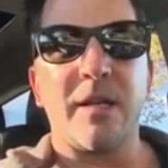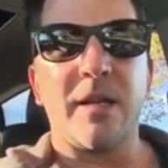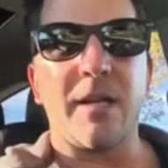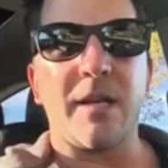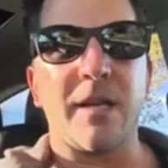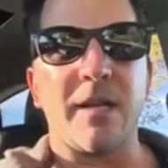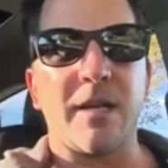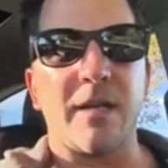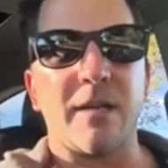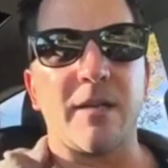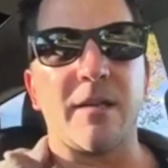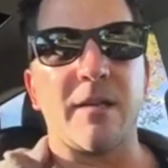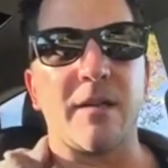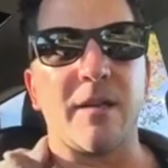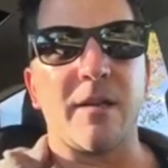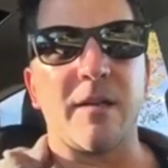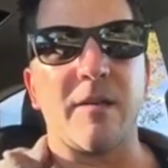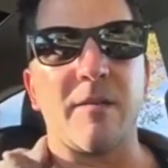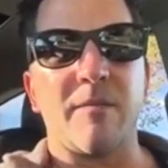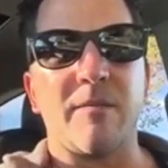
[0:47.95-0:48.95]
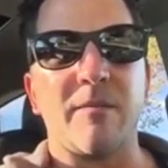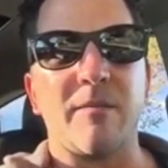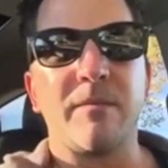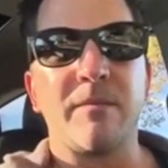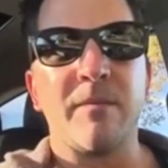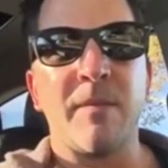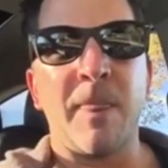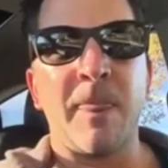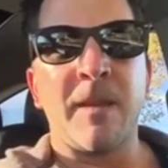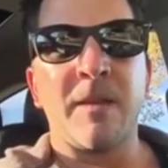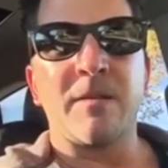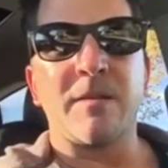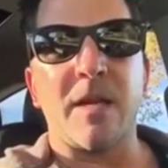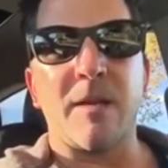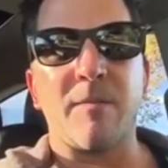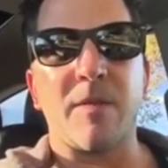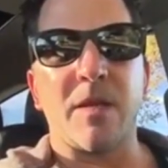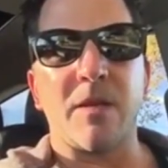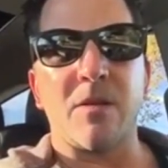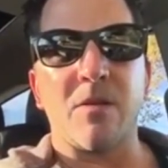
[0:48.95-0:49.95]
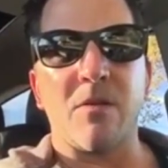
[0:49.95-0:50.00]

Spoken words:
And same thing